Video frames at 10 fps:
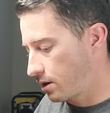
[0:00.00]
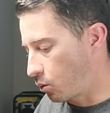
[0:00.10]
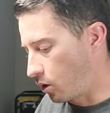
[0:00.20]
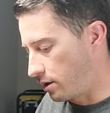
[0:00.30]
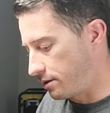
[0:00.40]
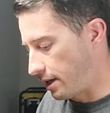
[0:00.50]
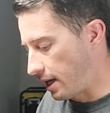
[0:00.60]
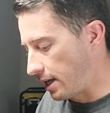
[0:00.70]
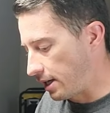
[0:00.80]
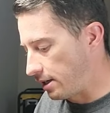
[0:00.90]
was
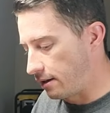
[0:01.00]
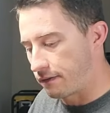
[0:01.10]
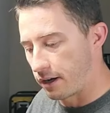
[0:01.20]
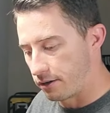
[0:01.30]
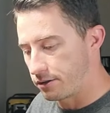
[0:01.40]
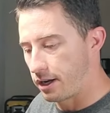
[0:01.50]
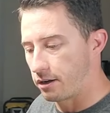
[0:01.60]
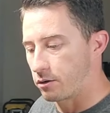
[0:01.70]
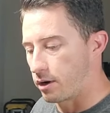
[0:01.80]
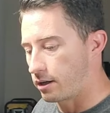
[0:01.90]
if I
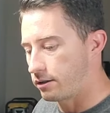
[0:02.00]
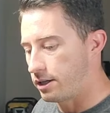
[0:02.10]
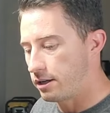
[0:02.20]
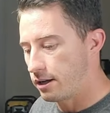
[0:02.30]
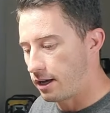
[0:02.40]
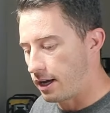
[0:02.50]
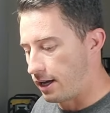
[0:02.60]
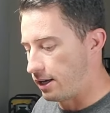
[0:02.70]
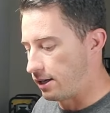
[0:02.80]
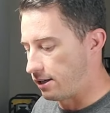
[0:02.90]
understand correctly,
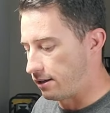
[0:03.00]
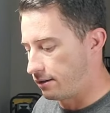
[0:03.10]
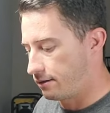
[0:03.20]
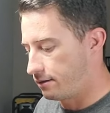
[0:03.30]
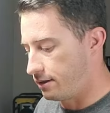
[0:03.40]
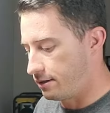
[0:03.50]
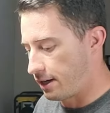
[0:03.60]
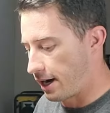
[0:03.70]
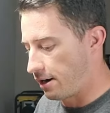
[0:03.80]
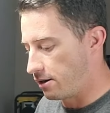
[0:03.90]
a
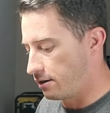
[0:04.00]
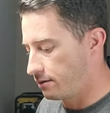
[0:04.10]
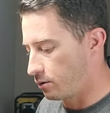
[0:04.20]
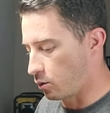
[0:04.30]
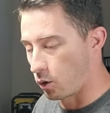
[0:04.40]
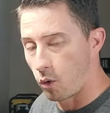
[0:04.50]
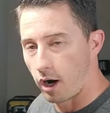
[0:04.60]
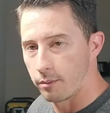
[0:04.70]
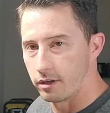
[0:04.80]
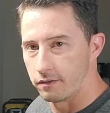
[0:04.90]
desire or
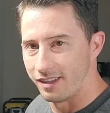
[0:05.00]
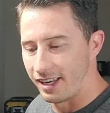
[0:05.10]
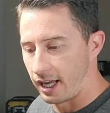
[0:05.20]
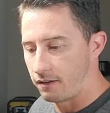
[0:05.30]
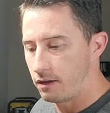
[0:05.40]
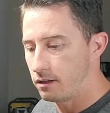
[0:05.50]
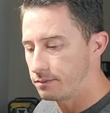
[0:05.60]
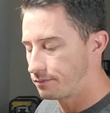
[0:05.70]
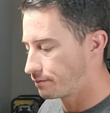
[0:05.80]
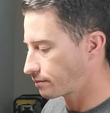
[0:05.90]
requirement of the Navy.
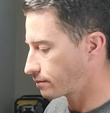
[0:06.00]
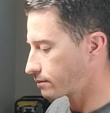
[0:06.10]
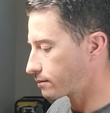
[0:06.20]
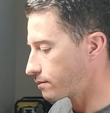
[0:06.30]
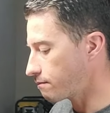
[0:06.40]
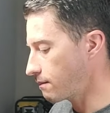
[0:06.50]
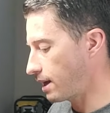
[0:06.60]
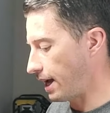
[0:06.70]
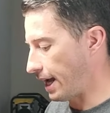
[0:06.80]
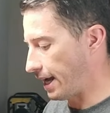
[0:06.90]

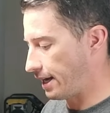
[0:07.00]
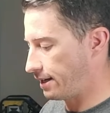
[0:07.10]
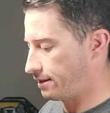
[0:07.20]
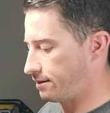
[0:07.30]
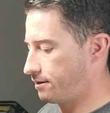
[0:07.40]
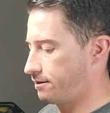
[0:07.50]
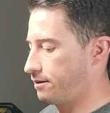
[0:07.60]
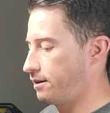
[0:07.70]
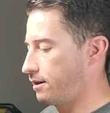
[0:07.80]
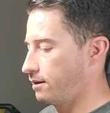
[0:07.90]
As
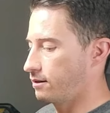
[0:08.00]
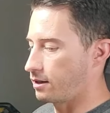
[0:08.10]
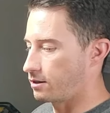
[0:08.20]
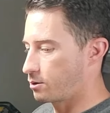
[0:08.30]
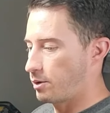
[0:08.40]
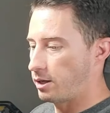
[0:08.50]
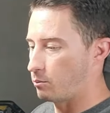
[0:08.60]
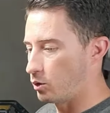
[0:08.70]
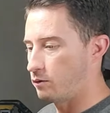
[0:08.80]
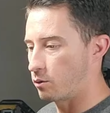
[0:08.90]
guns are being
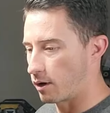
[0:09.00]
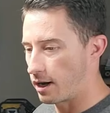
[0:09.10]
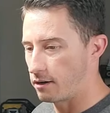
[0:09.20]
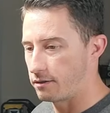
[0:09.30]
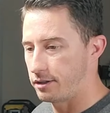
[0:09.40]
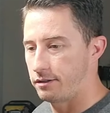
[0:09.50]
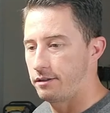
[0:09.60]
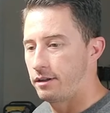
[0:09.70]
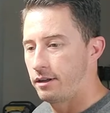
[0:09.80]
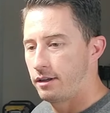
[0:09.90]
moved around
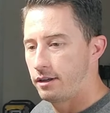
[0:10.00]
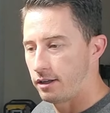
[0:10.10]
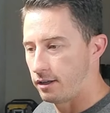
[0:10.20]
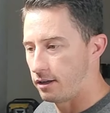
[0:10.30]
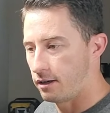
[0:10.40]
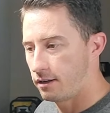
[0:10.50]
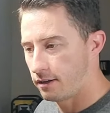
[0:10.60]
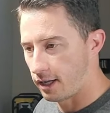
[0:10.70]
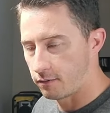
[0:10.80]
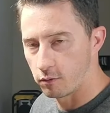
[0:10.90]
in
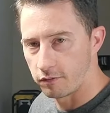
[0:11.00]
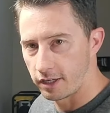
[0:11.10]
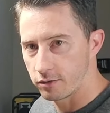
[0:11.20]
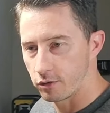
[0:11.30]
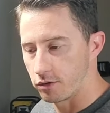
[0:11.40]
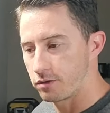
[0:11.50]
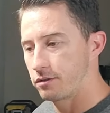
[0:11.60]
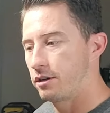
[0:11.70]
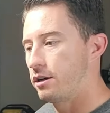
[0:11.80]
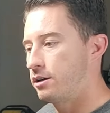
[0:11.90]
naval vessels,
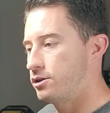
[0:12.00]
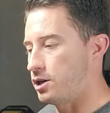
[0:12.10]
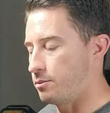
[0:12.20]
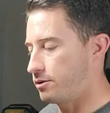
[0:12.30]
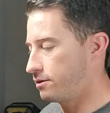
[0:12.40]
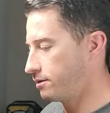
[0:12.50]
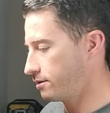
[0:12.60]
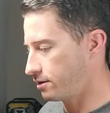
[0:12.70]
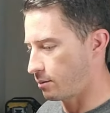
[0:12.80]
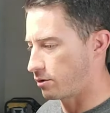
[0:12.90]
ships,
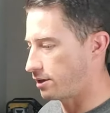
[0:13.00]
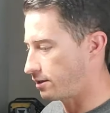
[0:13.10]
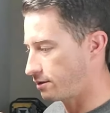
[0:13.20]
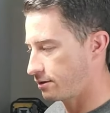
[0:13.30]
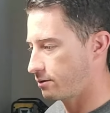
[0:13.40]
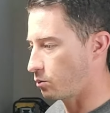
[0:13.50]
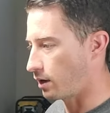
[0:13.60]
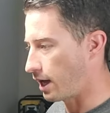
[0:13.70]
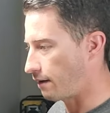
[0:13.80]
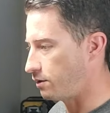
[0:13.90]
submarines, what
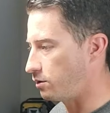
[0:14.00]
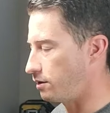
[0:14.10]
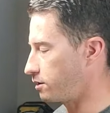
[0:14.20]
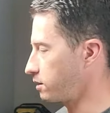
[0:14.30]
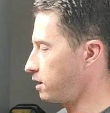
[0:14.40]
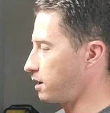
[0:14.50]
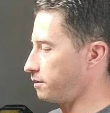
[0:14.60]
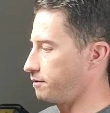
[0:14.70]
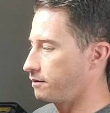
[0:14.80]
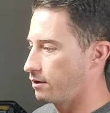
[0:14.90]
have you, there's a lot
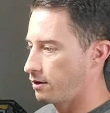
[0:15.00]
of